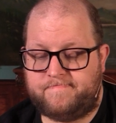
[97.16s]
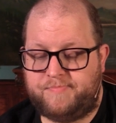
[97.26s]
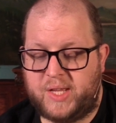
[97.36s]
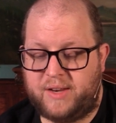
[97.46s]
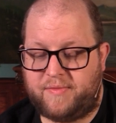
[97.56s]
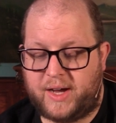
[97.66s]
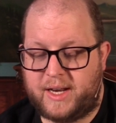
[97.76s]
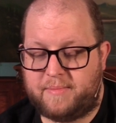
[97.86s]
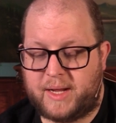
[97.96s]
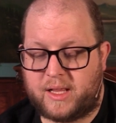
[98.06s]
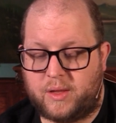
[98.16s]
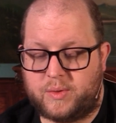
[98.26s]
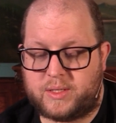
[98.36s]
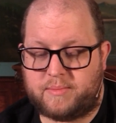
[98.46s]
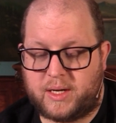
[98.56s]
"They divided my
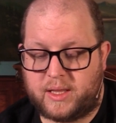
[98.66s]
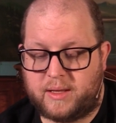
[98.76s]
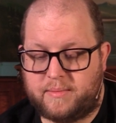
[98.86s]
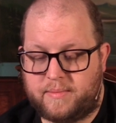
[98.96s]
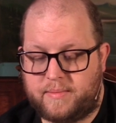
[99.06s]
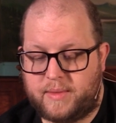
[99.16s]
clothes among them,